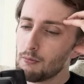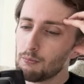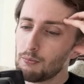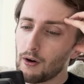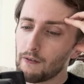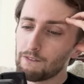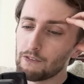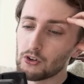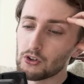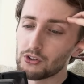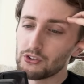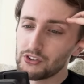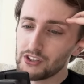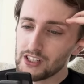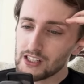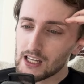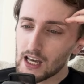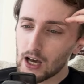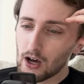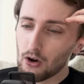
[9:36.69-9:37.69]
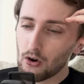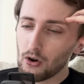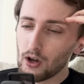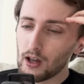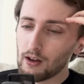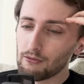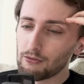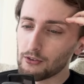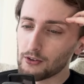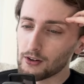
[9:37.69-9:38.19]
But for TL
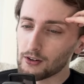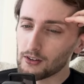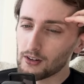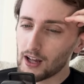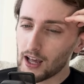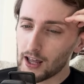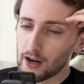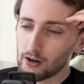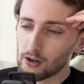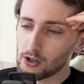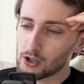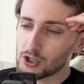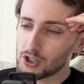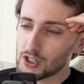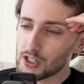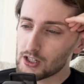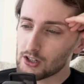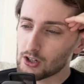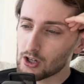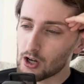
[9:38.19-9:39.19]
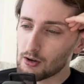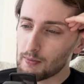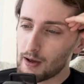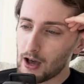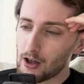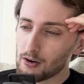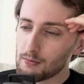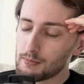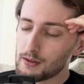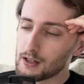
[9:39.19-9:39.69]
and for NRG to come
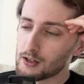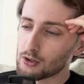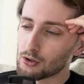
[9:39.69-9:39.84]
out and be